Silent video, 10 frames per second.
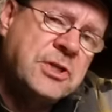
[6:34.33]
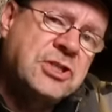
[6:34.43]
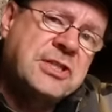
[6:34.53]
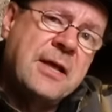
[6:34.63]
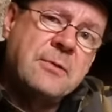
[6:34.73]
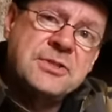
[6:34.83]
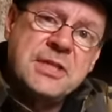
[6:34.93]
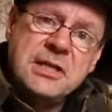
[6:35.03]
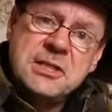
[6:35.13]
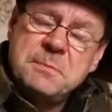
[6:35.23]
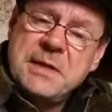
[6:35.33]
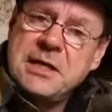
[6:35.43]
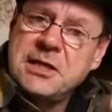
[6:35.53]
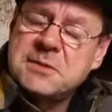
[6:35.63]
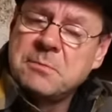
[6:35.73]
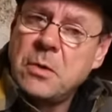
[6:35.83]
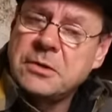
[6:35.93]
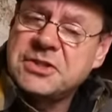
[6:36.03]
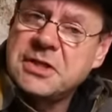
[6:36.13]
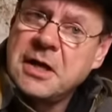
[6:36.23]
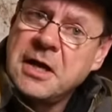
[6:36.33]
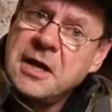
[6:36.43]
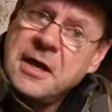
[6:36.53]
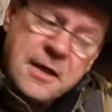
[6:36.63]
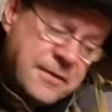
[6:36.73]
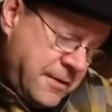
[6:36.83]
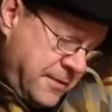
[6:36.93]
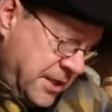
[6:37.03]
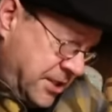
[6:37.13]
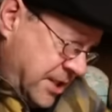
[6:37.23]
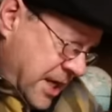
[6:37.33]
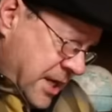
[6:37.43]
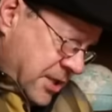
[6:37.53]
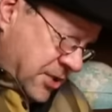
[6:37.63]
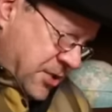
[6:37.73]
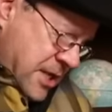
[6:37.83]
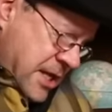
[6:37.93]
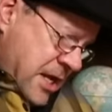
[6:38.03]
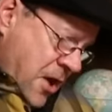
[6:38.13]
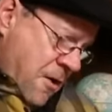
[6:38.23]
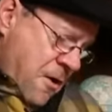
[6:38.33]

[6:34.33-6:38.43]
which tells the experienced maltster that this is the